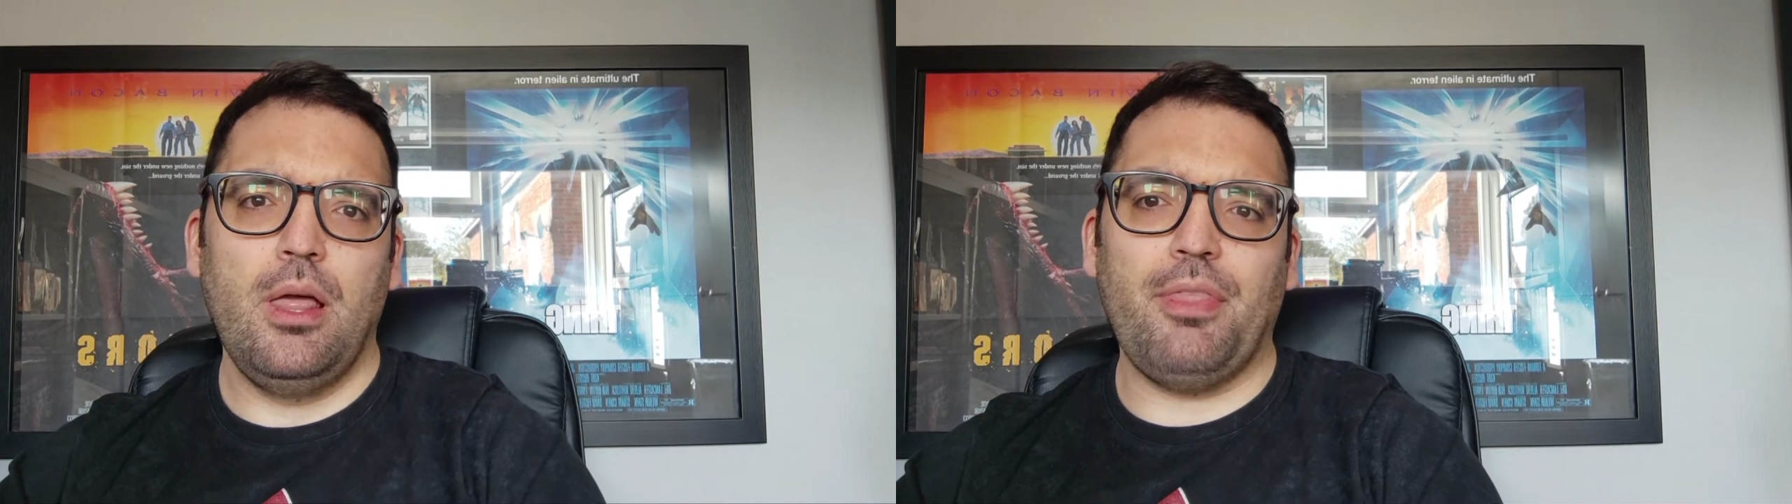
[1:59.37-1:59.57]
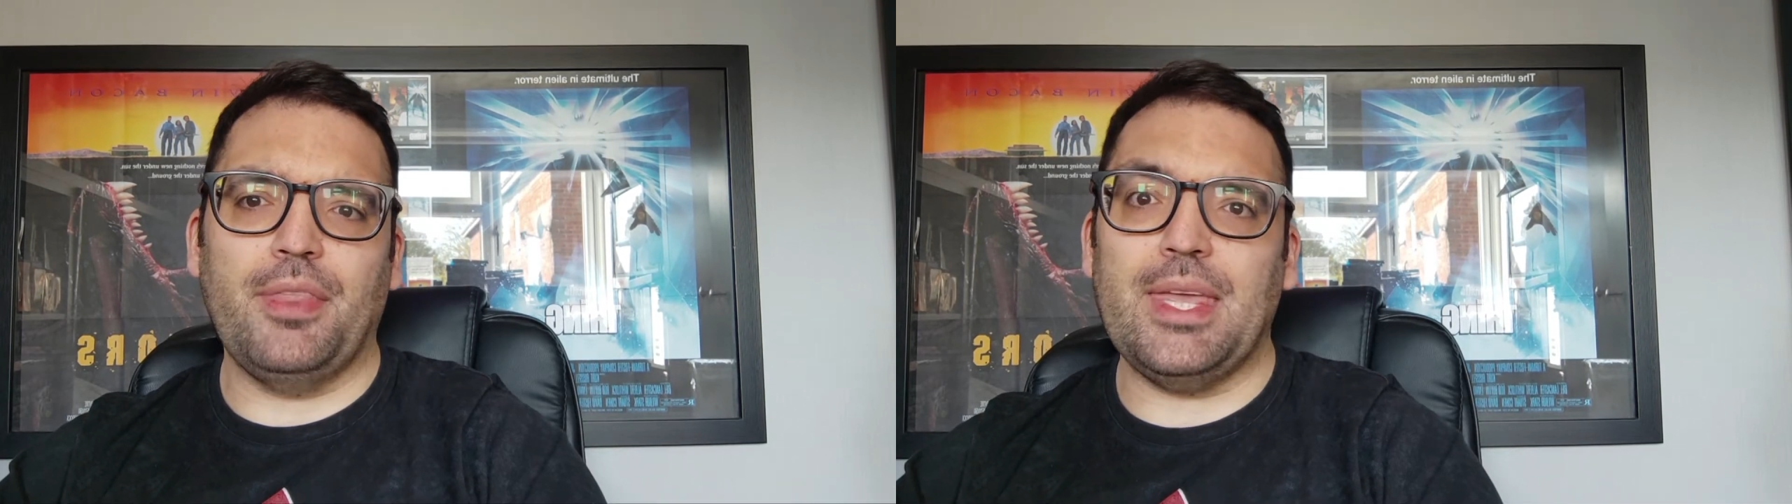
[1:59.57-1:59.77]

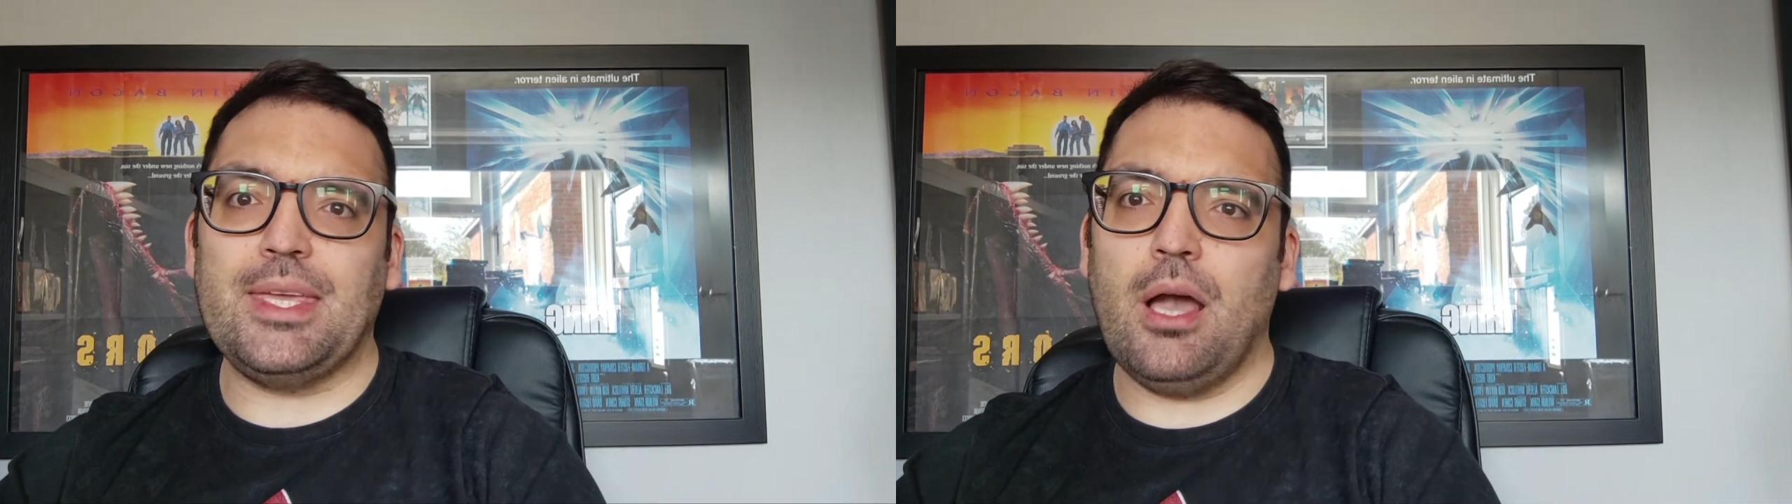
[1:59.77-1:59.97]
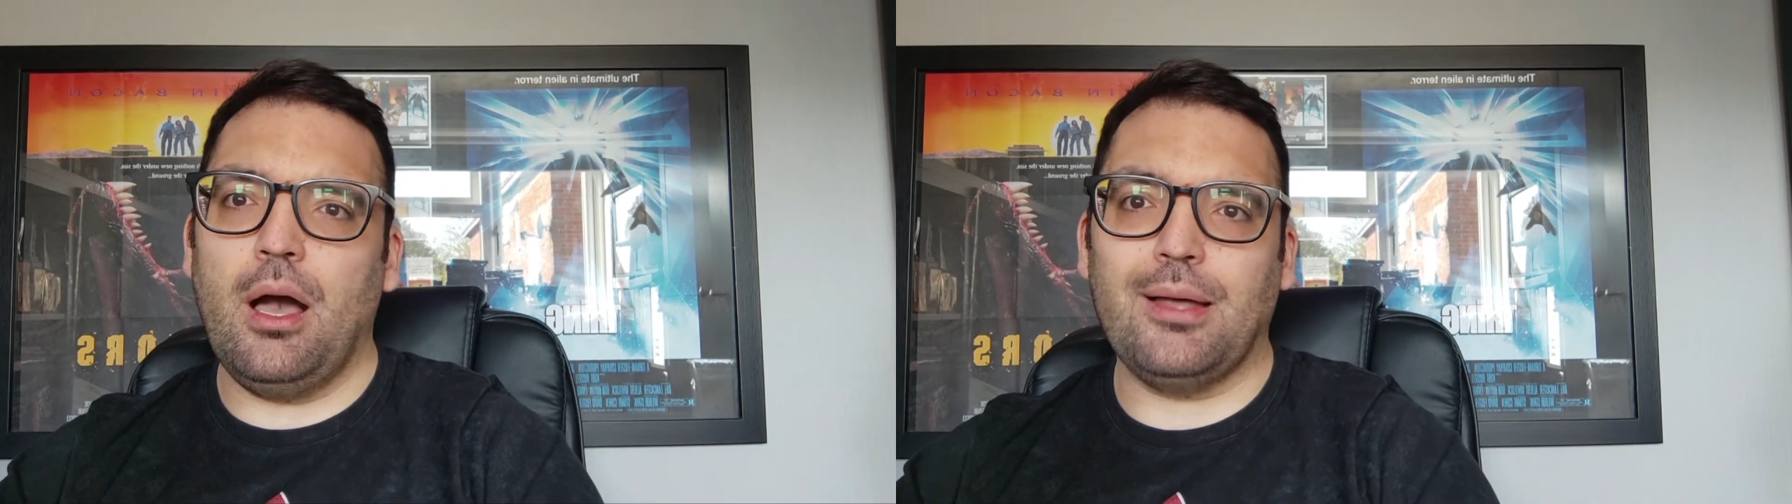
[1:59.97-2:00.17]
that they
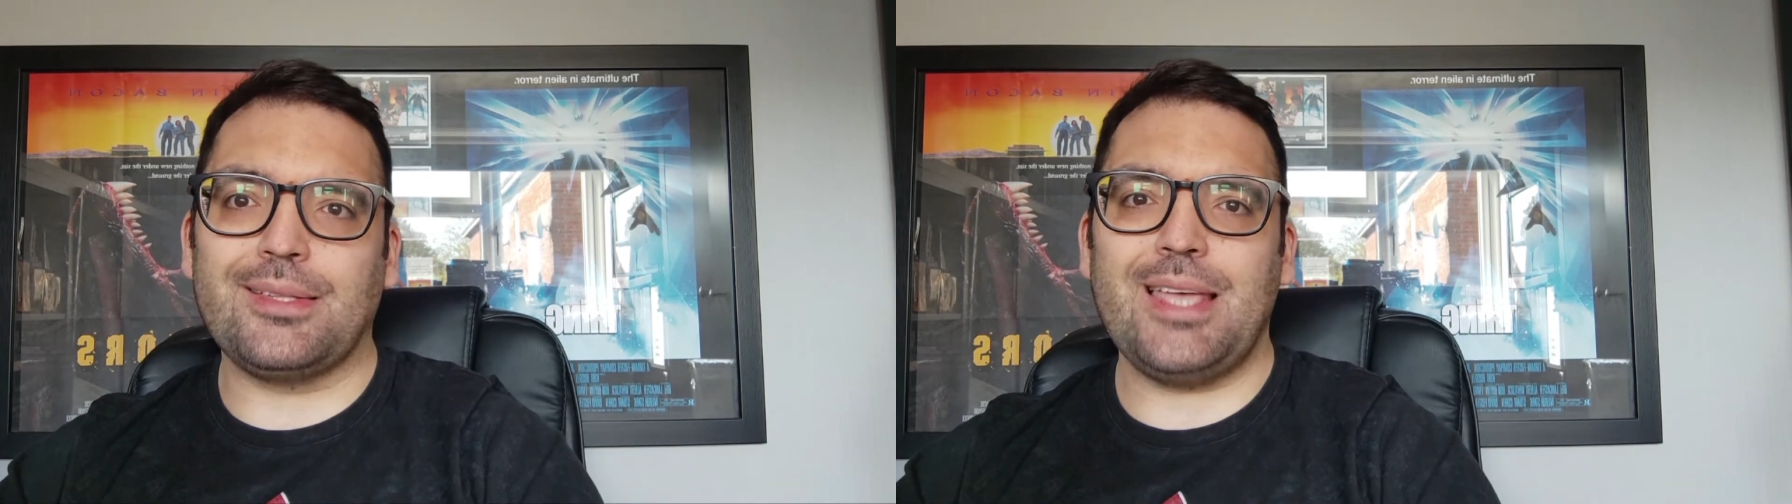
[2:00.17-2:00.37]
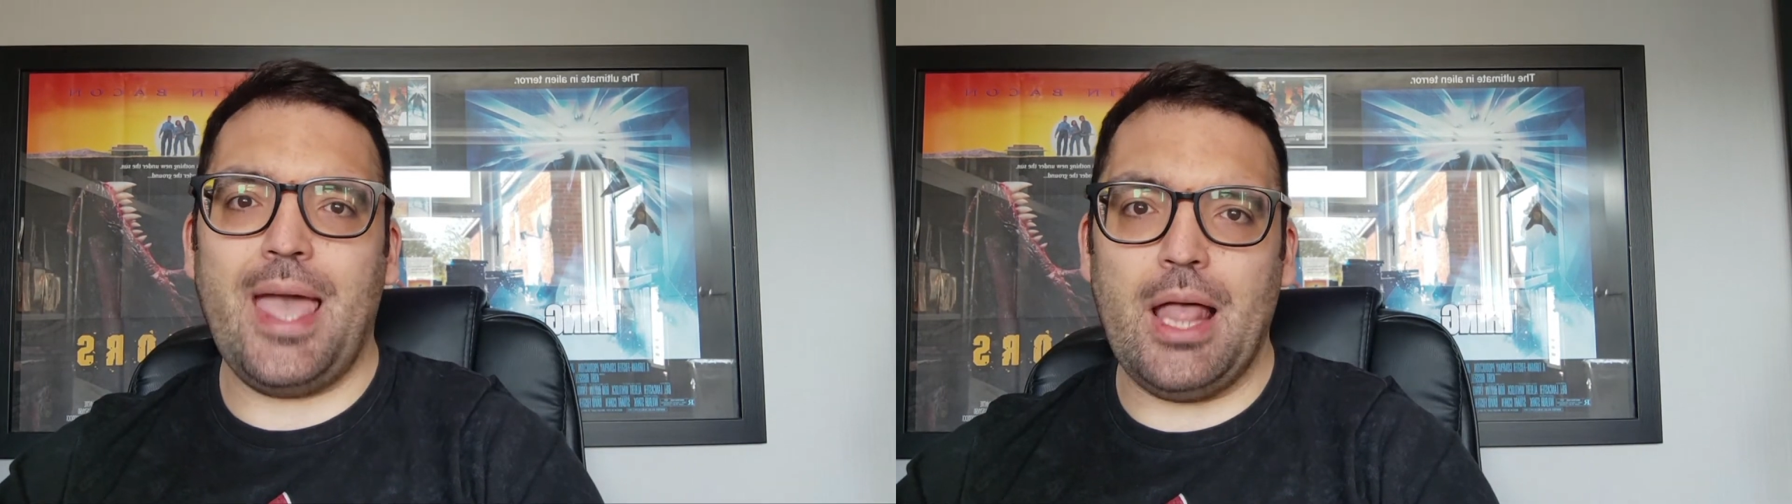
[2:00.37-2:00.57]

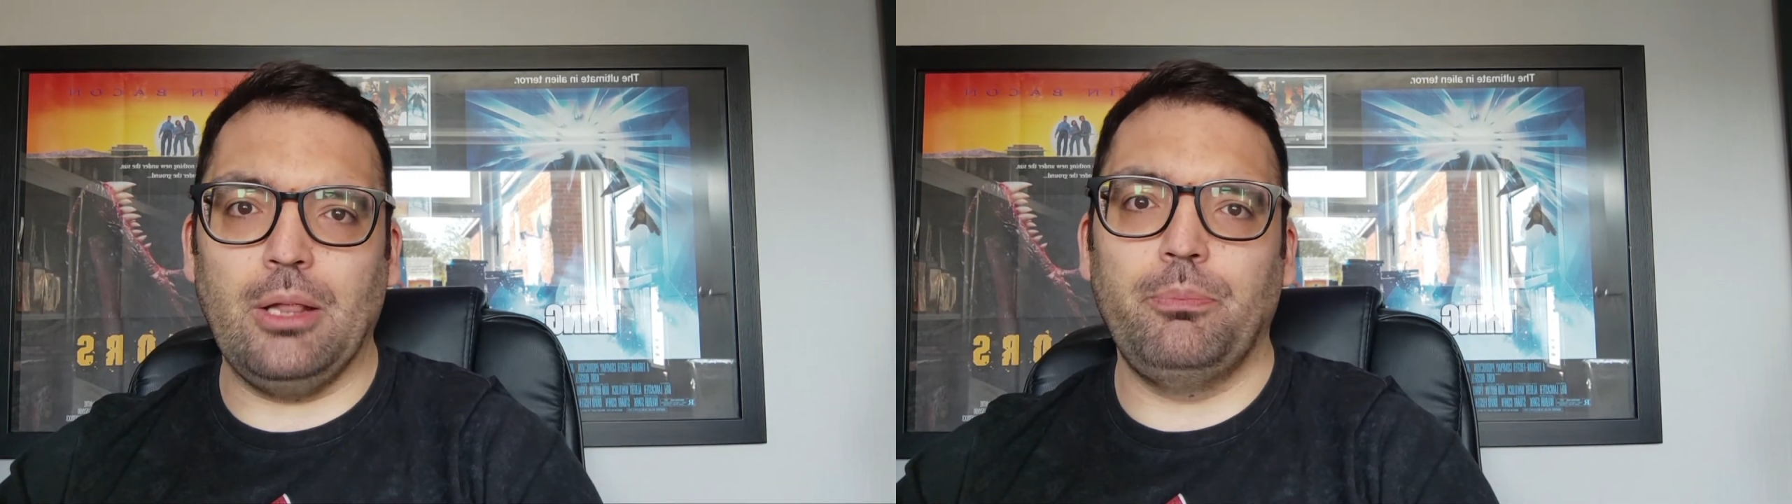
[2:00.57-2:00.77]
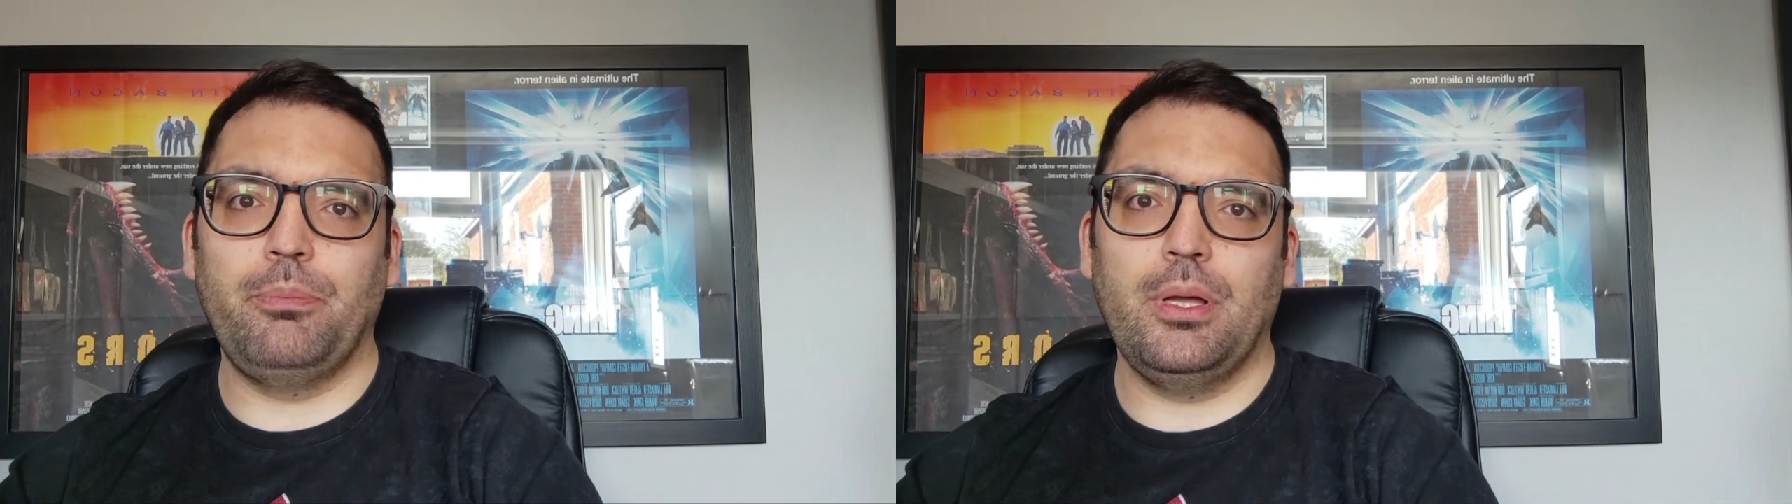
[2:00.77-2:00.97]
can't help